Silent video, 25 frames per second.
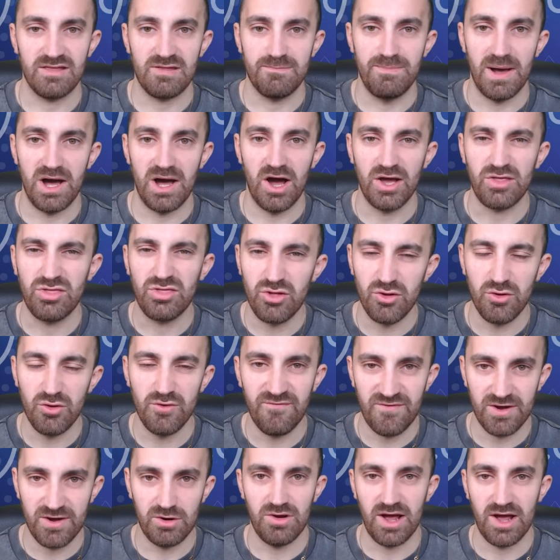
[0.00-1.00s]
but I do
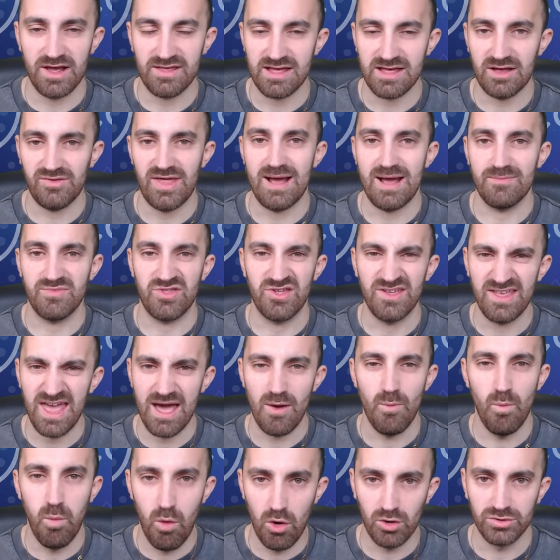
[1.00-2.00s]
feel like Southampton
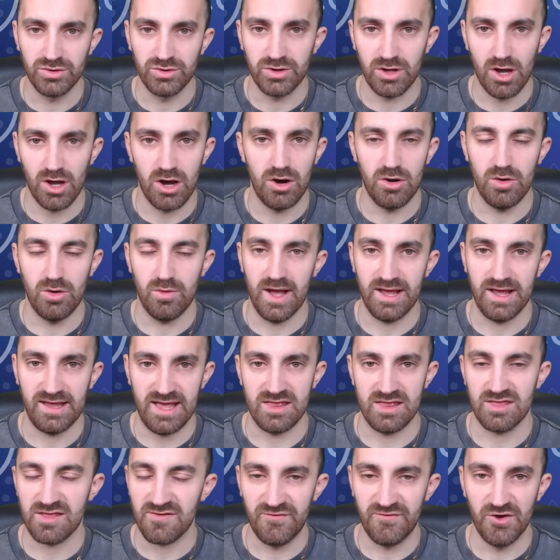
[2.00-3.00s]
get one goal
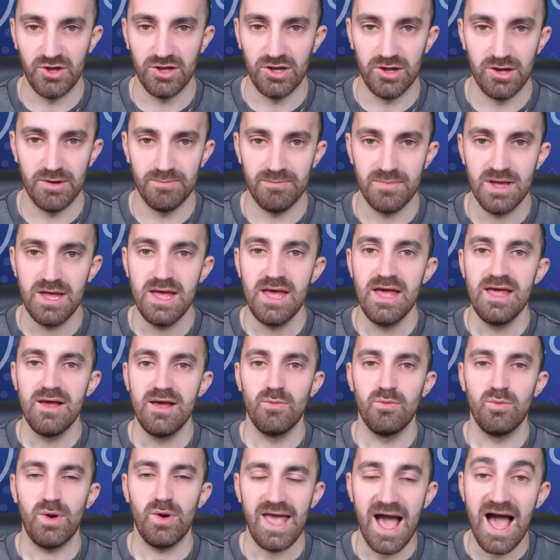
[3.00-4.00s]
against Fulham.
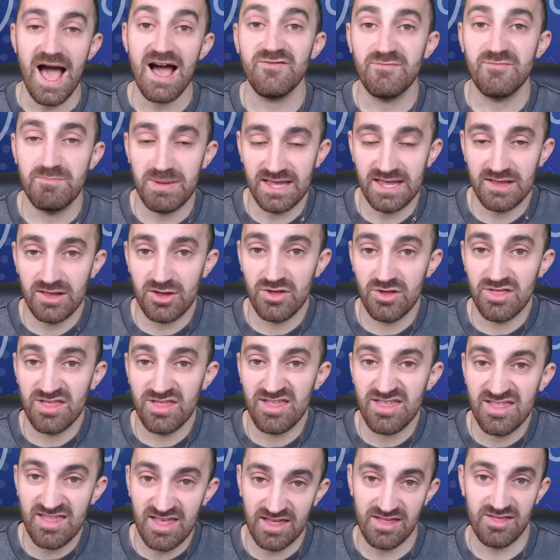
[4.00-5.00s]
We have been
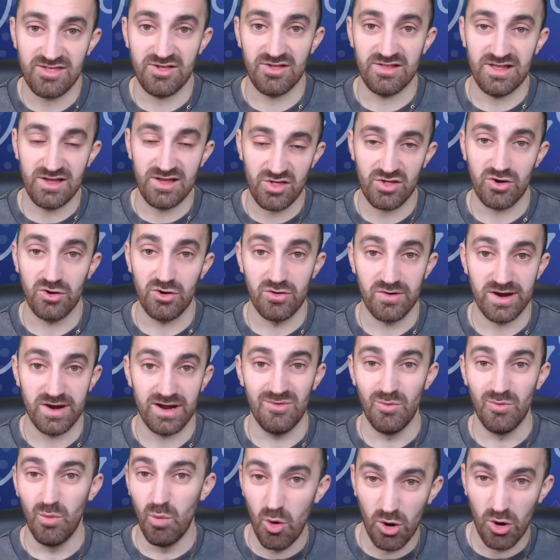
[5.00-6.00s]
consistently
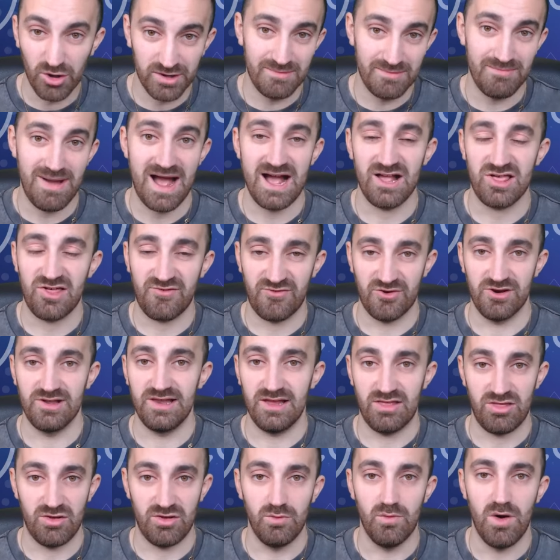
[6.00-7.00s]
scoring one a match for a
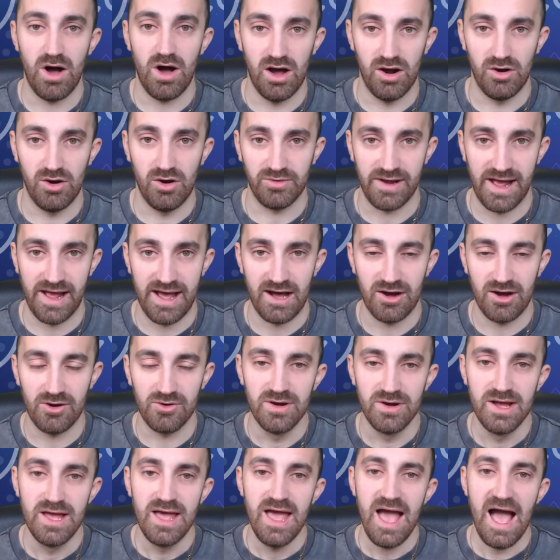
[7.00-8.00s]
little while
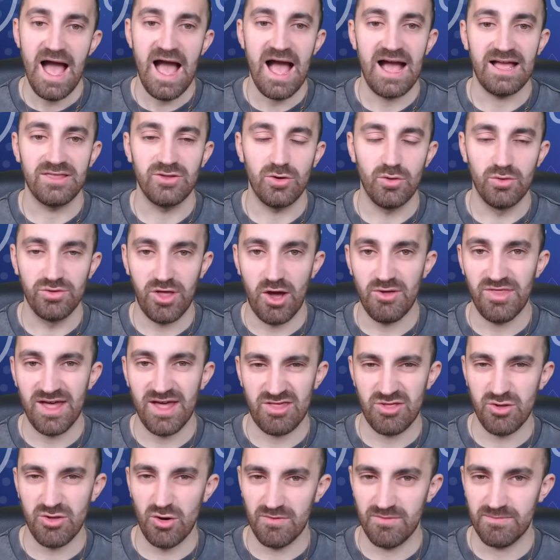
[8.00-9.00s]
now. And although
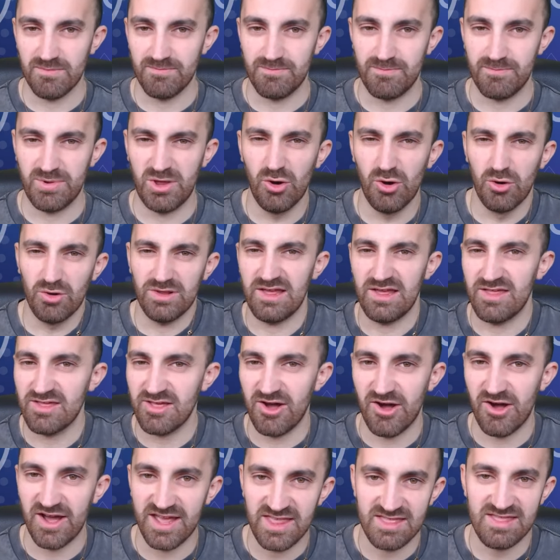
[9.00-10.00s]
that's not purely
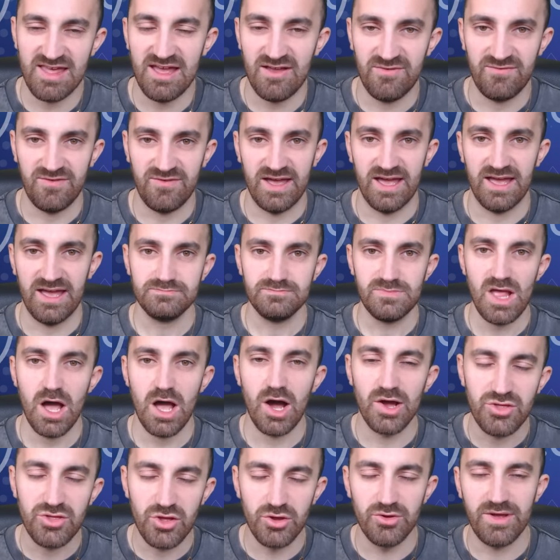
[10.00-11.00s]
scientific,
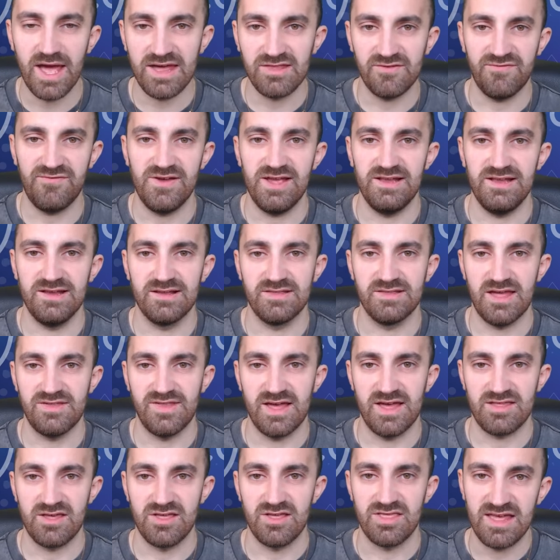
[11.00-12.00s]
I do get the feeling that
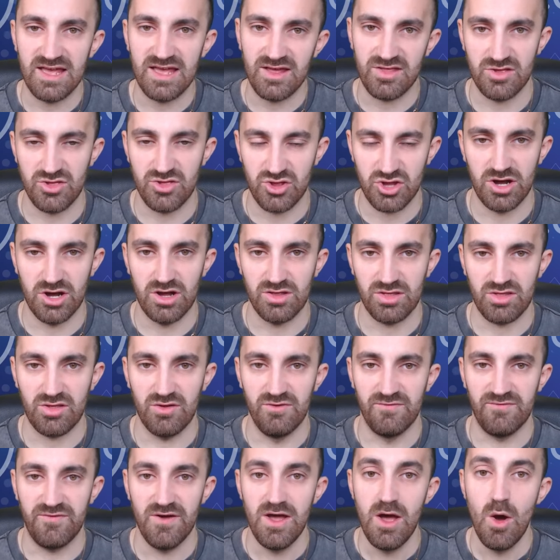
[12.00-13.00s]
there's a decent chance
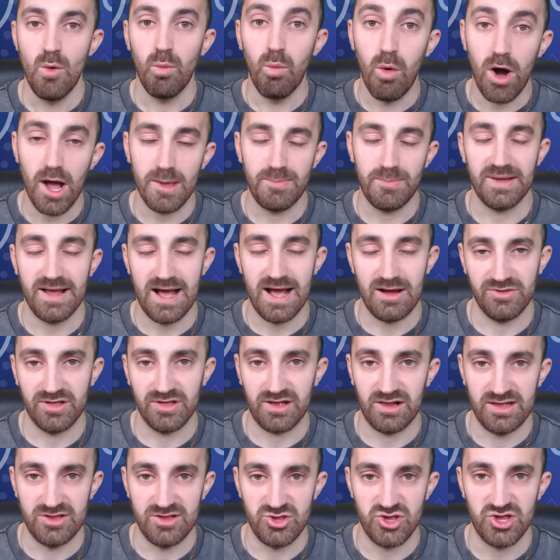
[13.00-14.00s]
of wiping out the
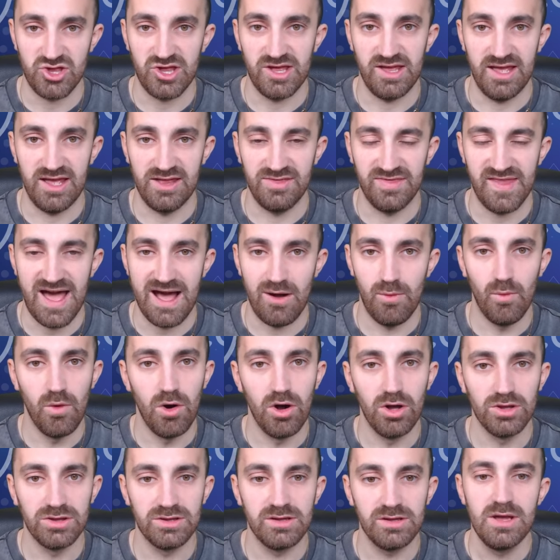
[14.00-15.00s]
clean sheet in that
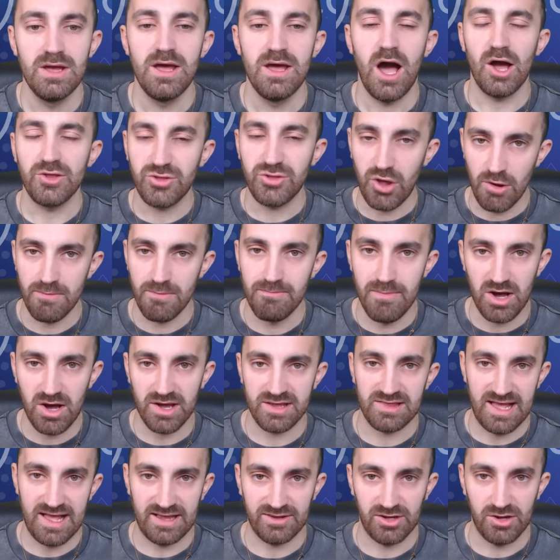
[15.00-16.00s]
one. I don't
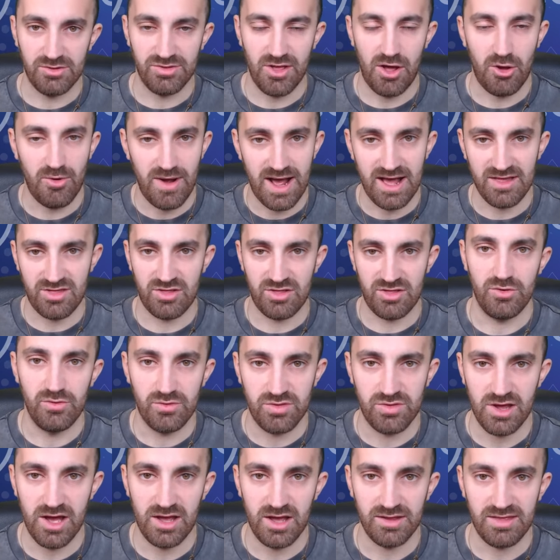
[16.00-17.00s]
mind Leno, though, as an
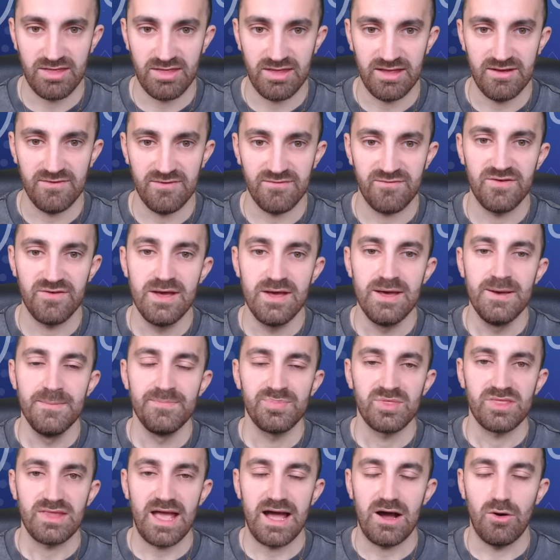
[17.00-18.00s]
alternative.
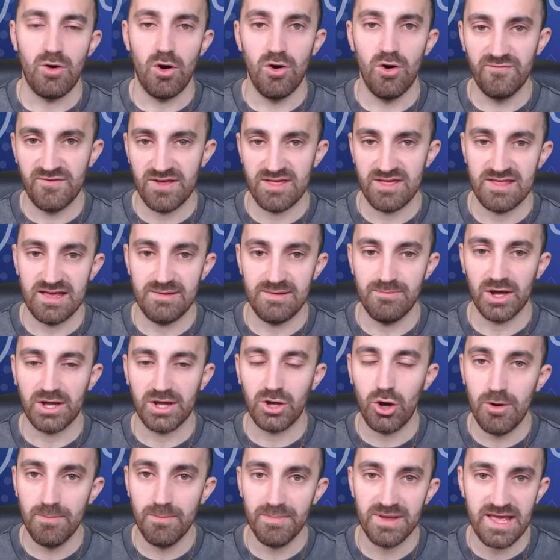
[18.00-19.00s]
Now, obviously, my
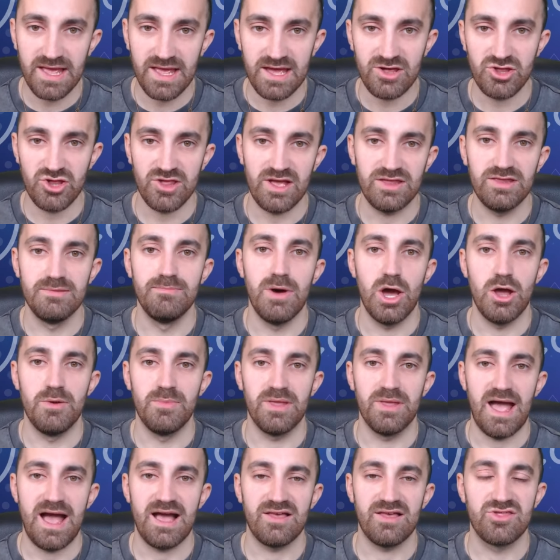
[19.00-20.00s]
combination at the
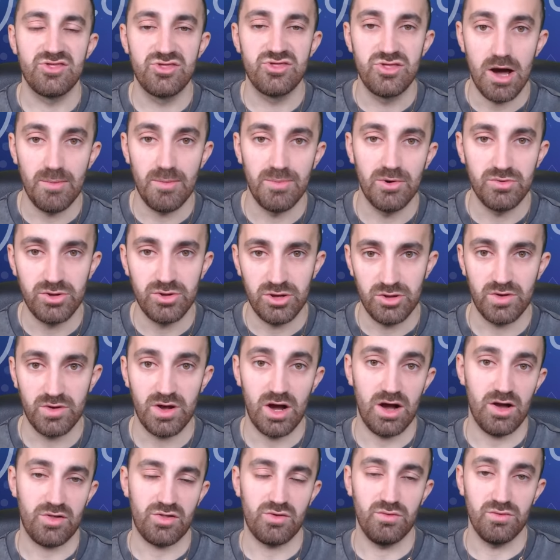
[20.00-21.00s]
moment has double
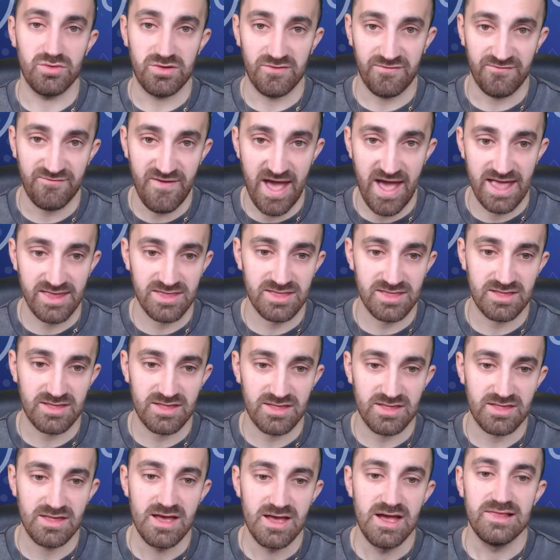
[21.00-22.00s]
Newcastle
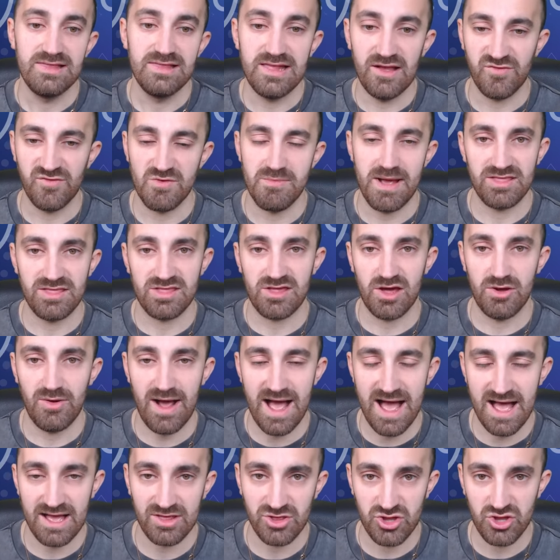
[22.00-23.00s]
defence, Livramento
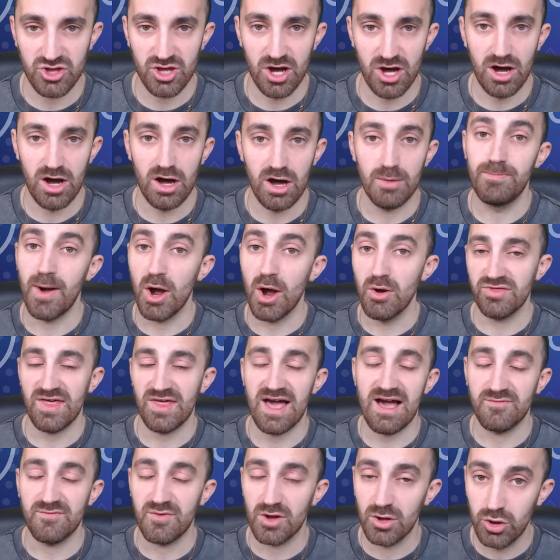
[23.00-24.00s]
and Schär. Both
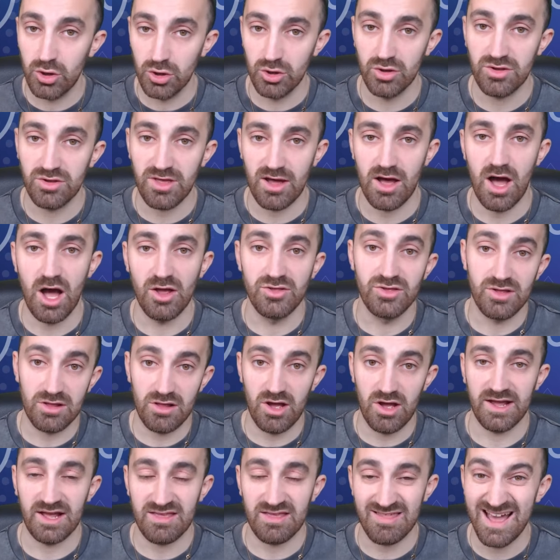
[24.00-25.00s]
have good
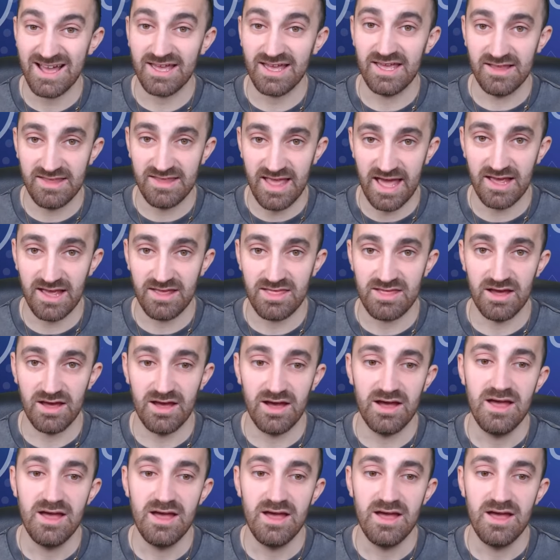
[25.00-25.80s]
underlying attacking data.